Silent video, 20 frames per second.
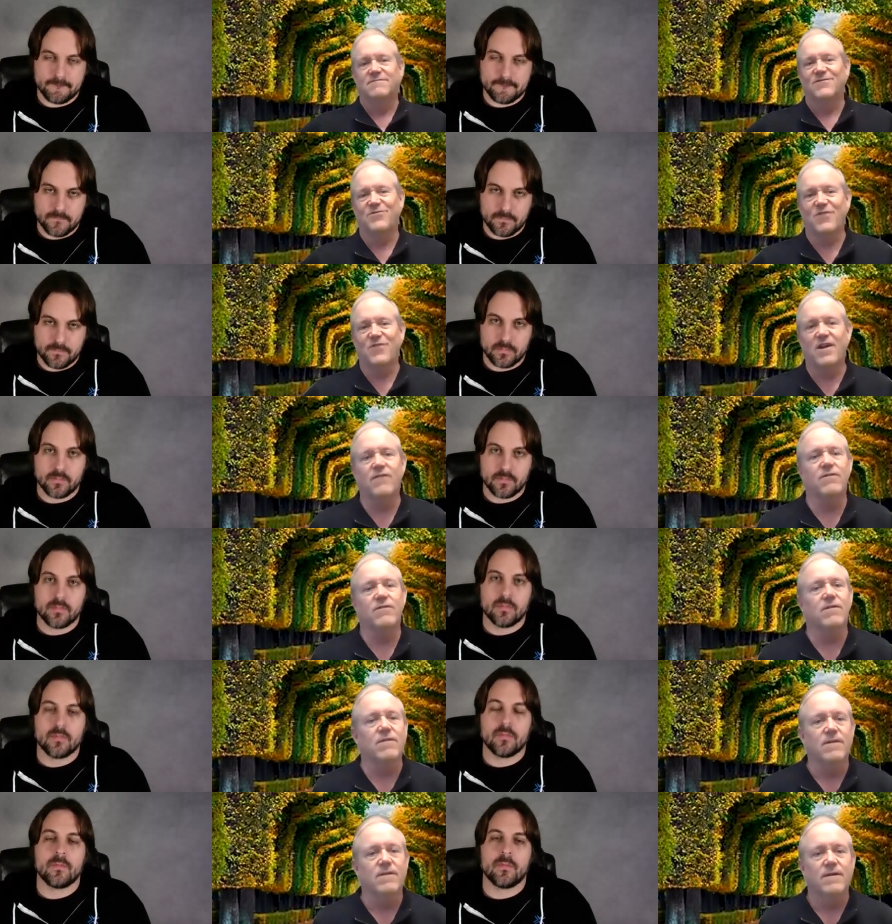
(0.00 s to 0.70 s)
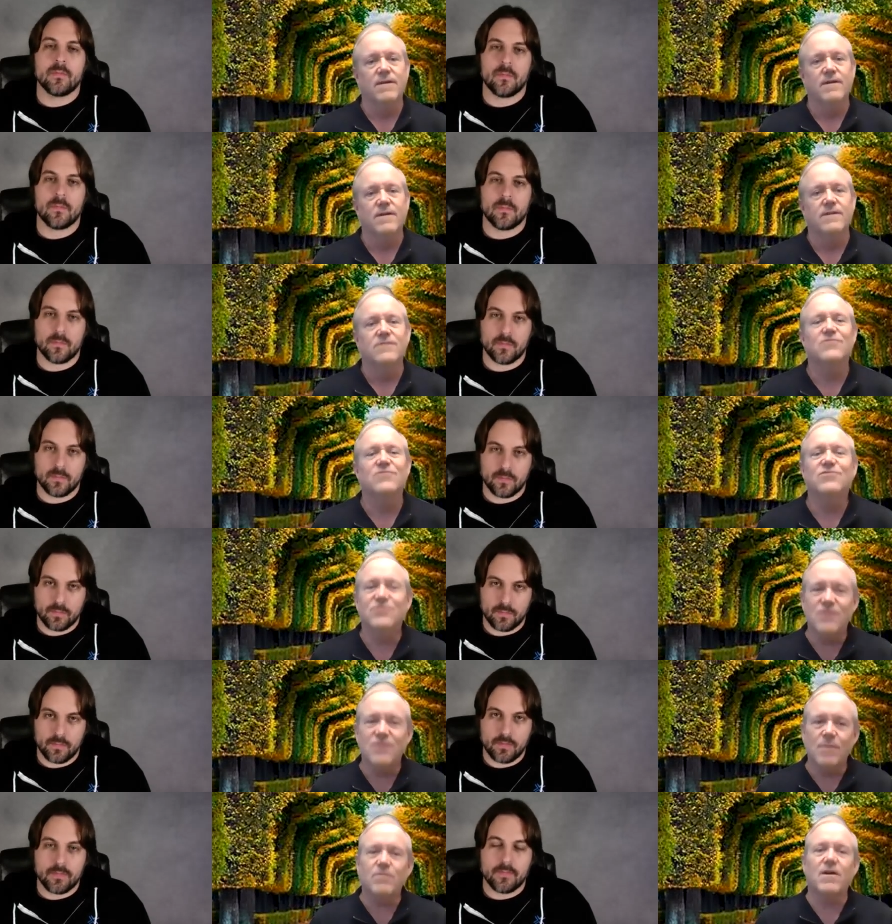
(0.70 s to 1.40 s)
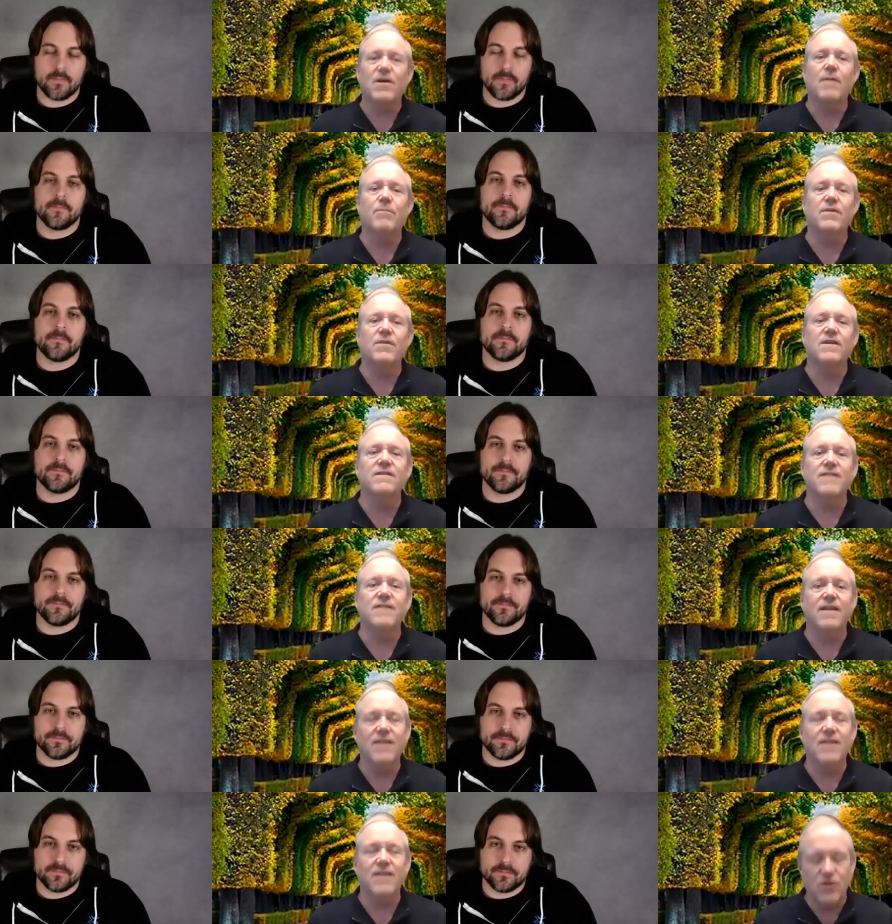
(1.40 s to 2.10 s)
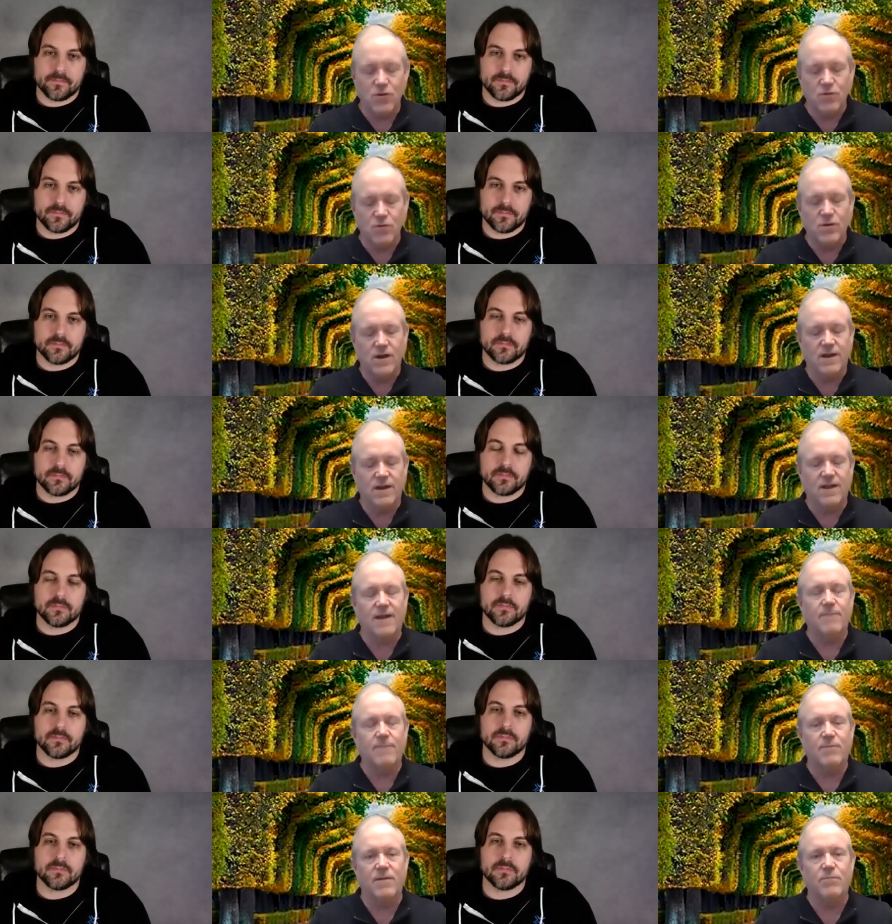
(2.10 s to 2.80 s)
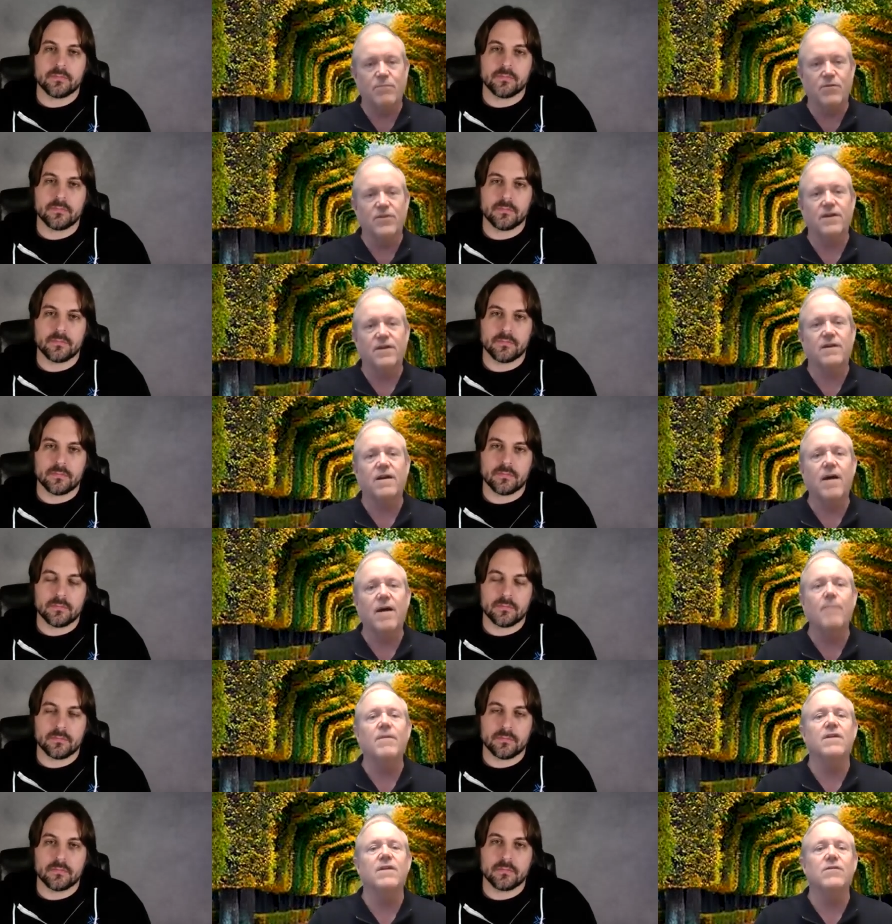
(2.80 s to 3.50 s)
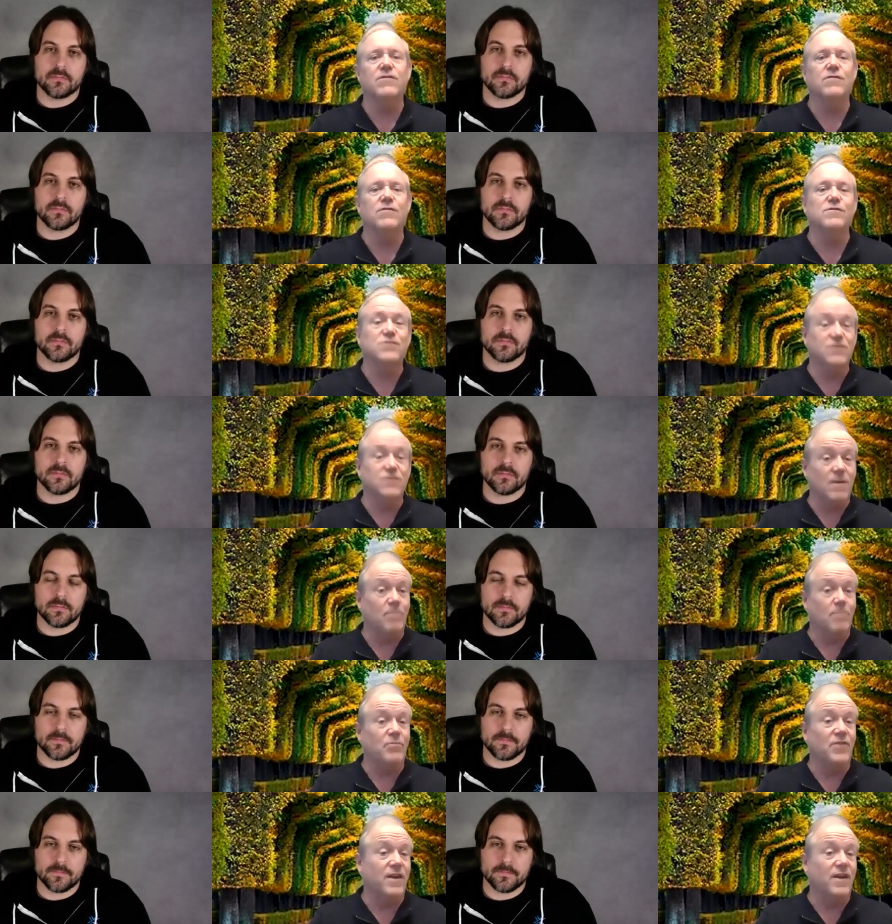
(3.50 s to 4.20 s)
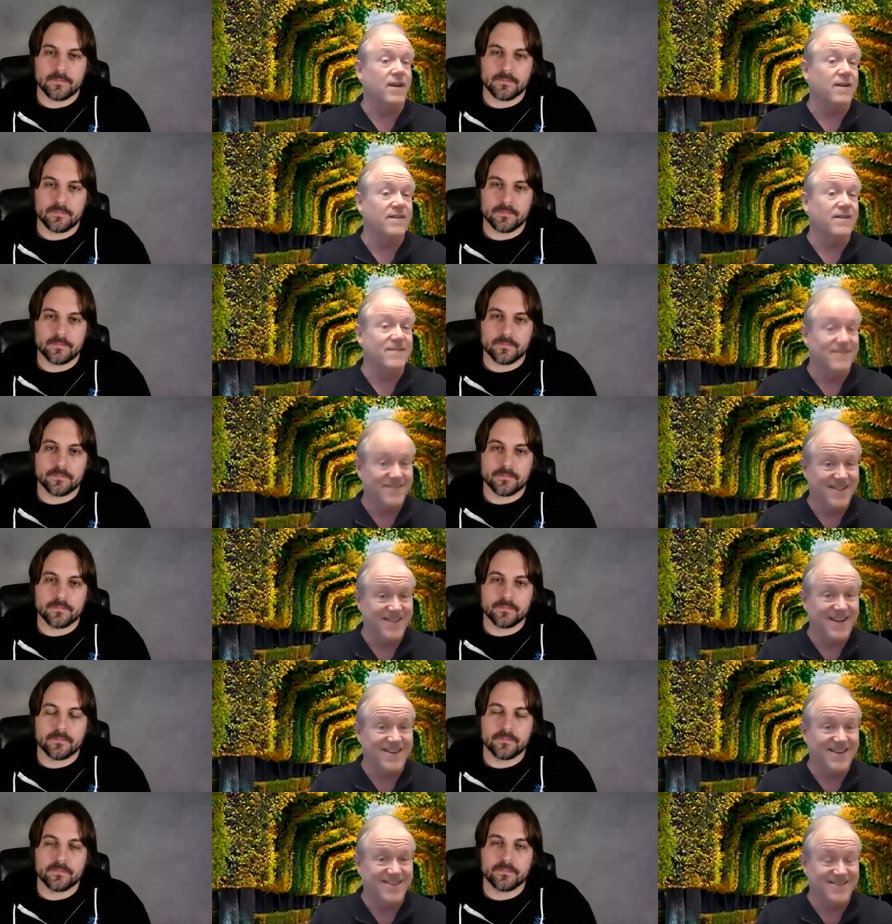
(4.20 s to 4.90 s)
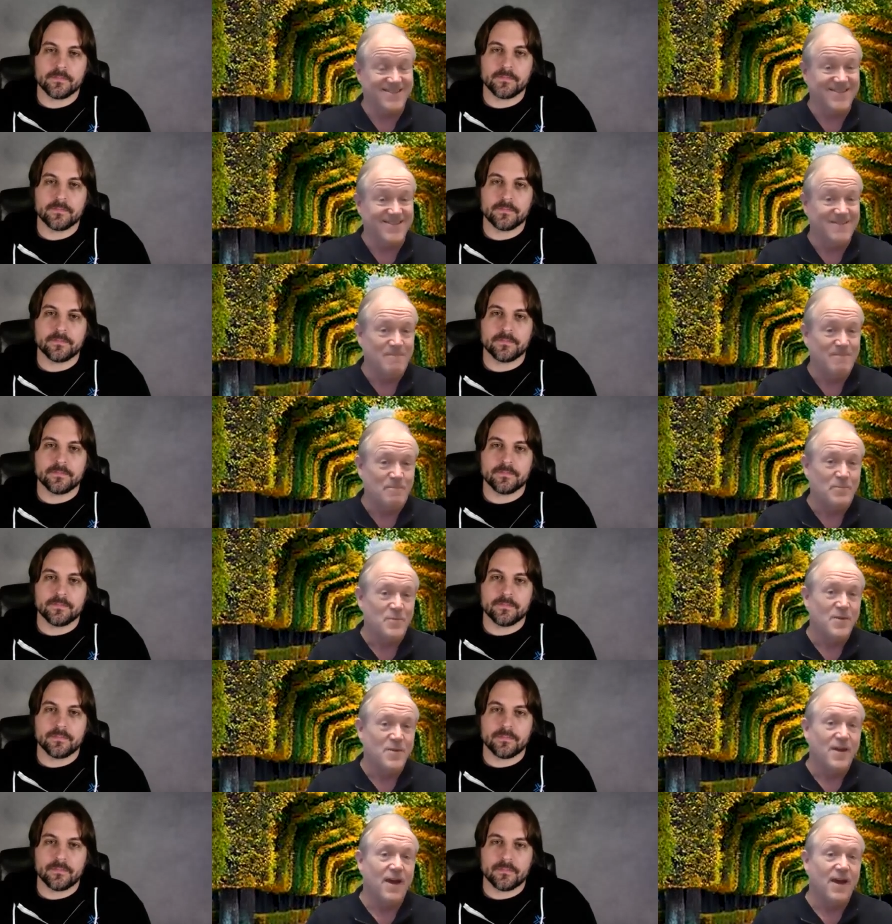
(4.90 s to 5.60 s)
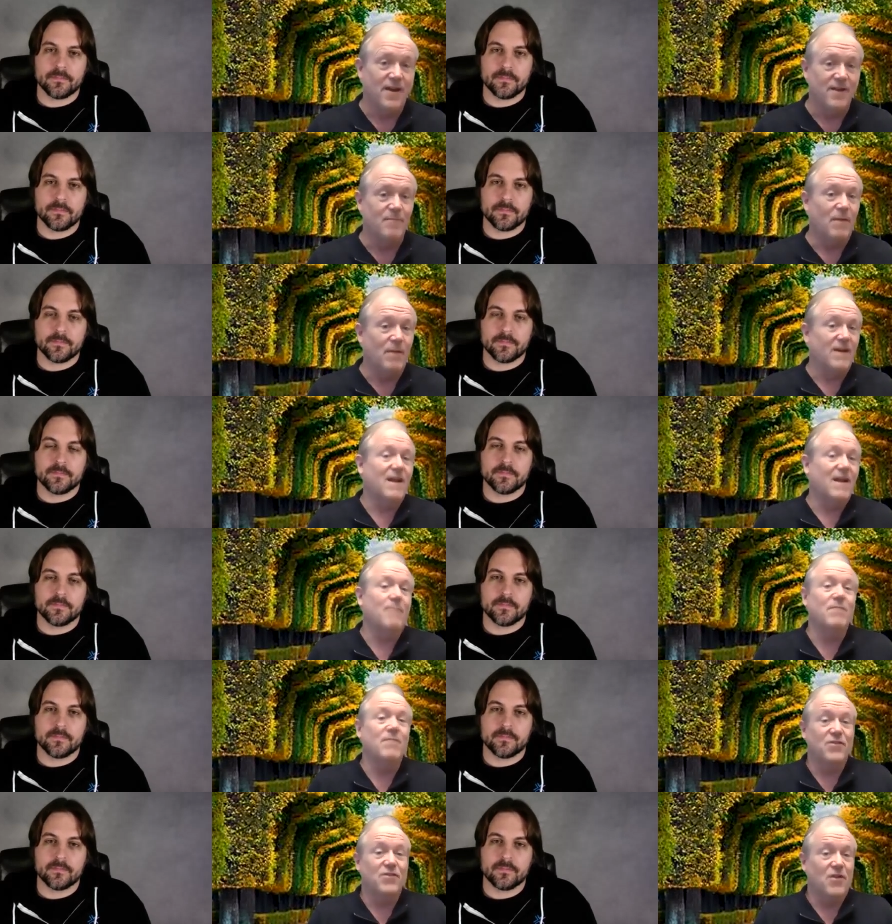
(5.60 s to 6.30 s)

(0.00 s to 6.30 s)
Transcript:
Speaker 1: forever. There's some companies that they do need to get people that come into something that is, and it might not be